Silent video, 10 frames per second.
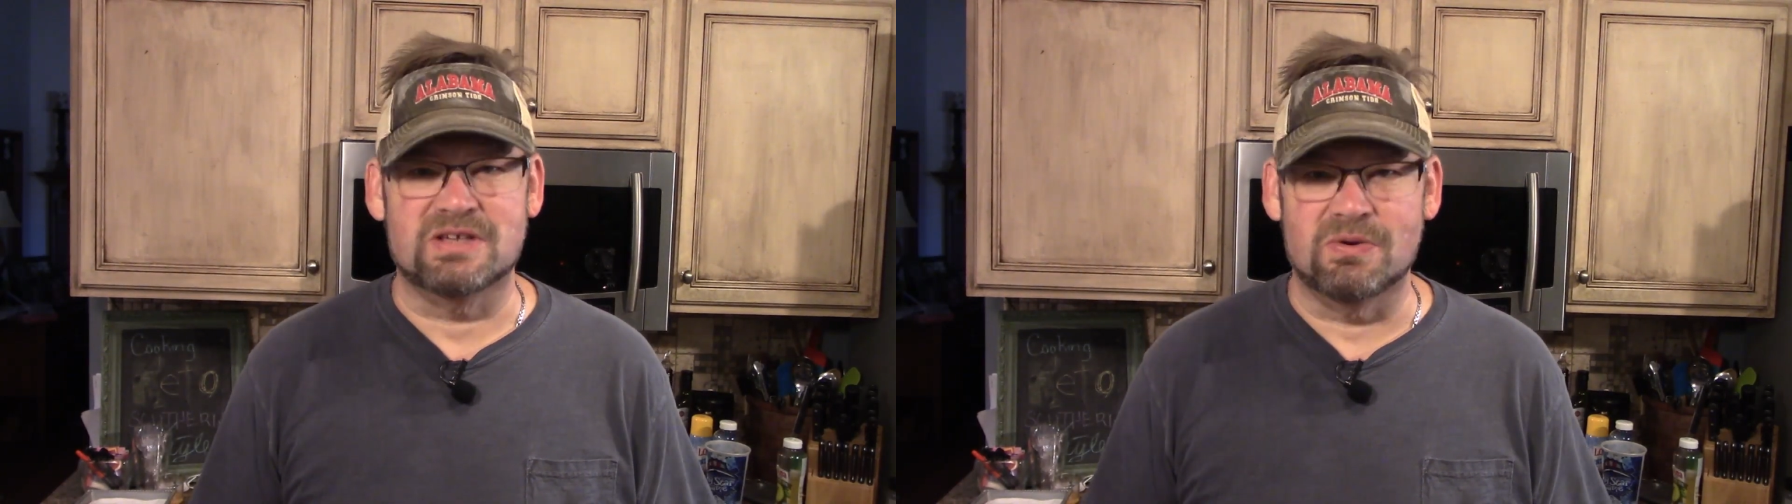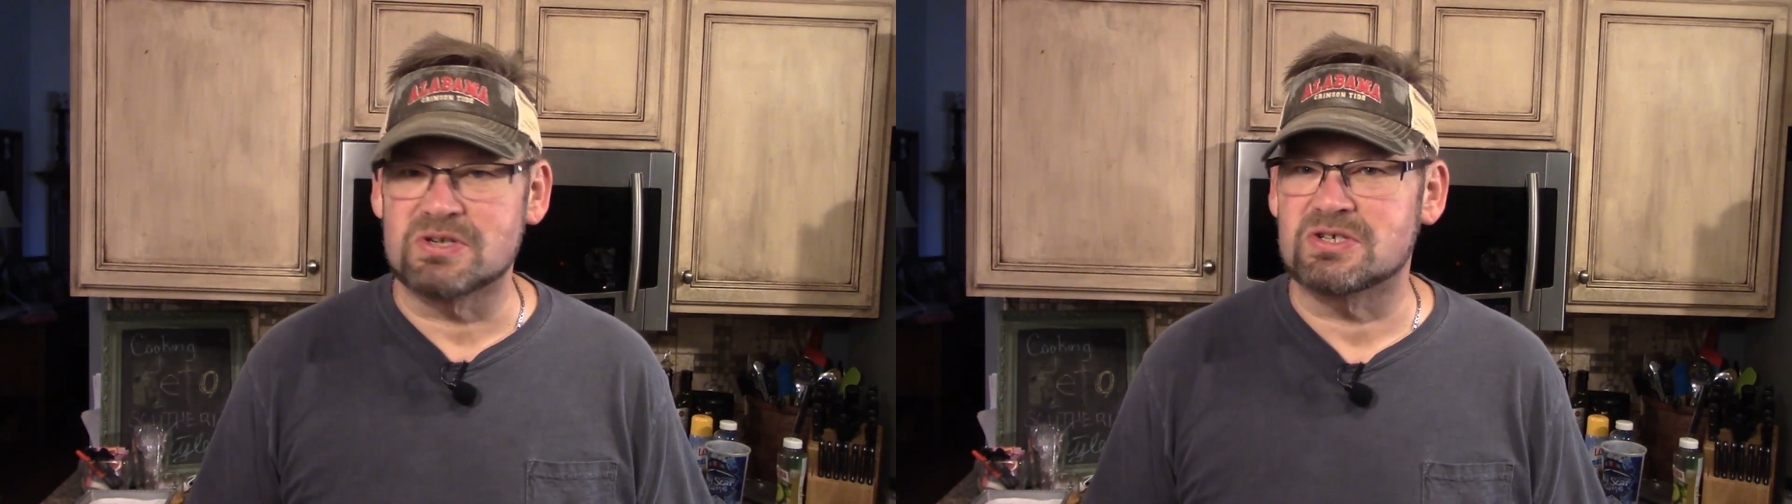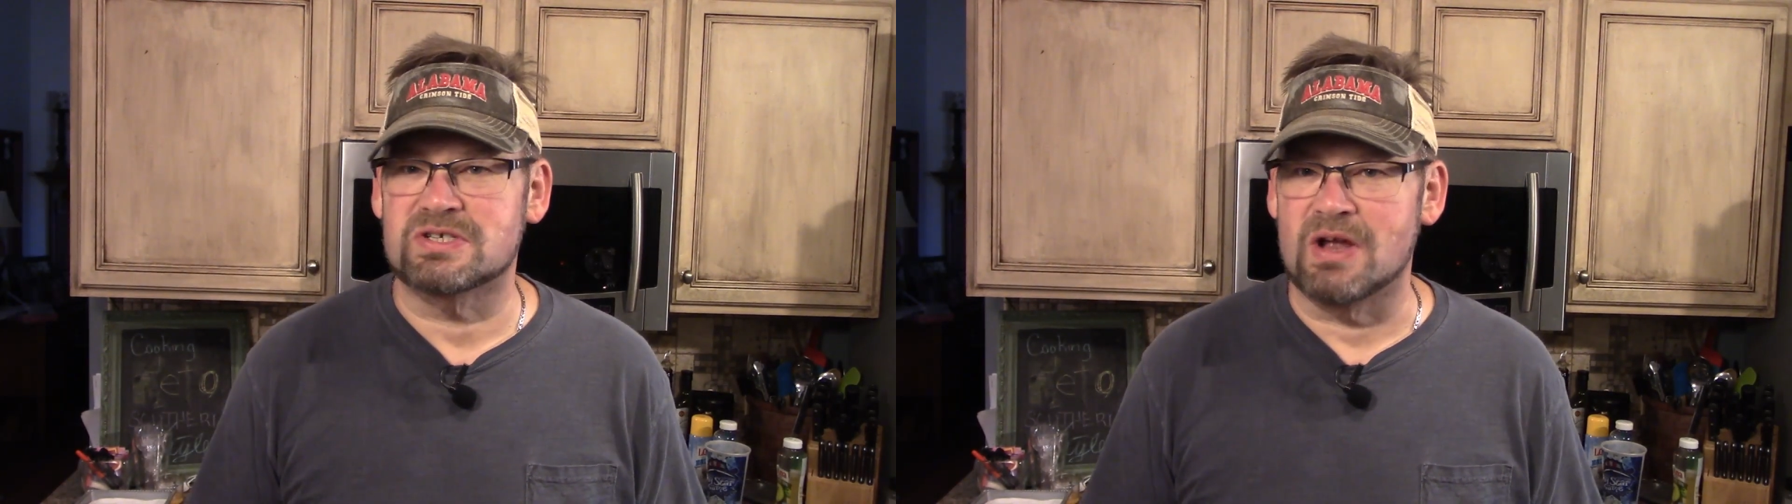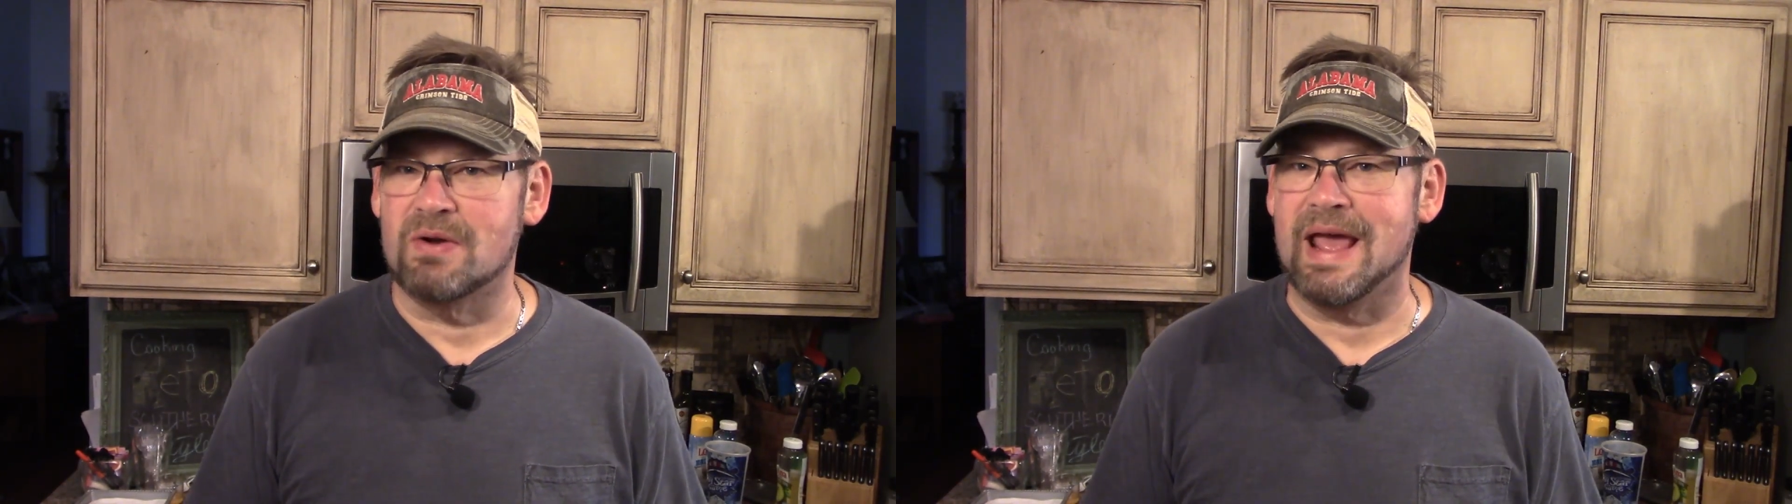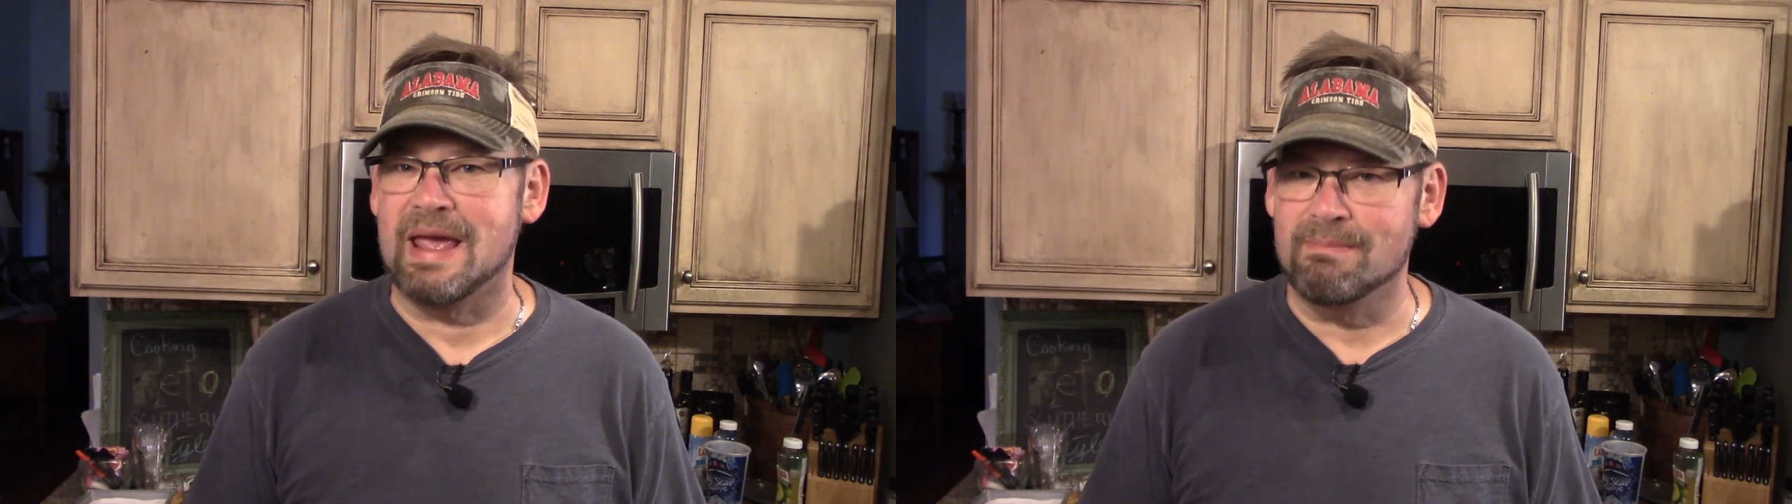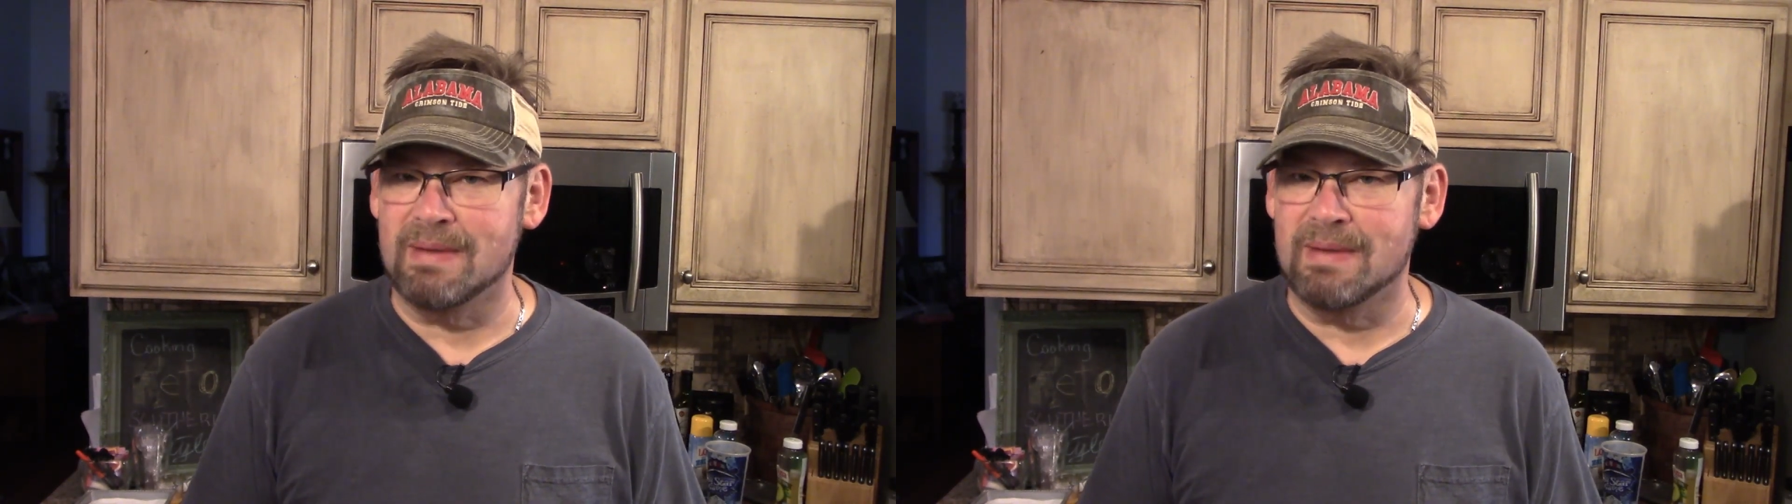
so it's just on a